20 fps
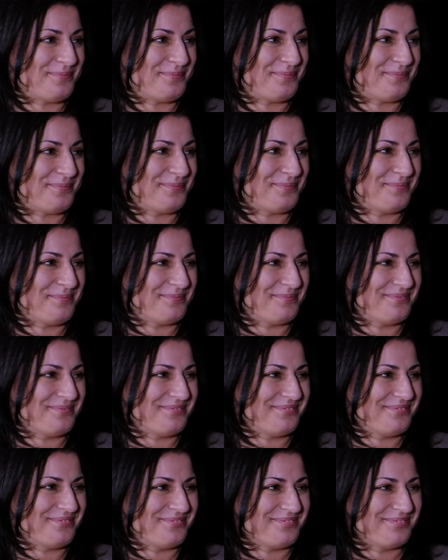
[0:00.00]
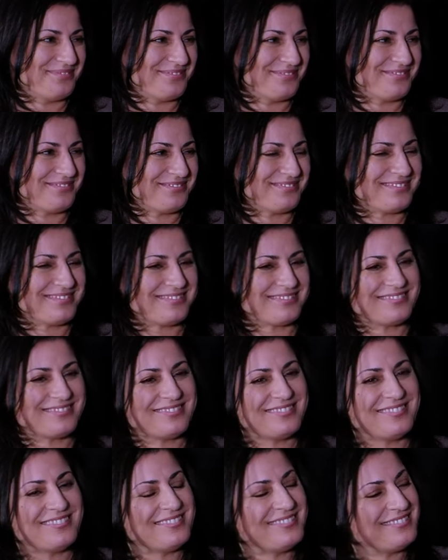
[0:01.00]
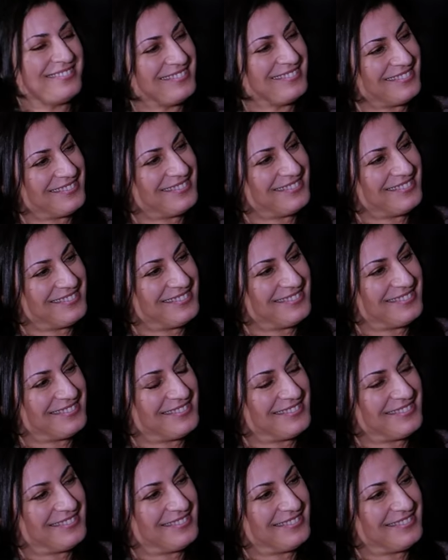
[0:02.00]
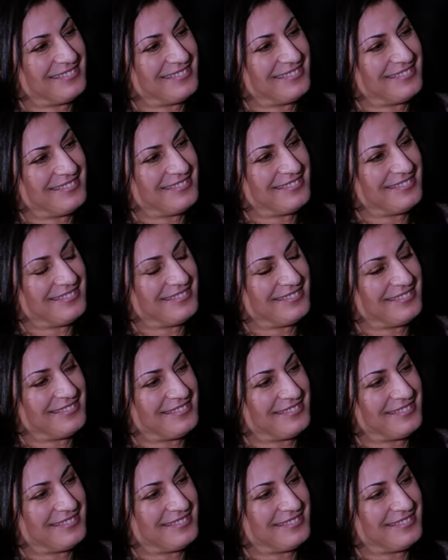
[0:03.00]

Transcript: The person shown says nothing.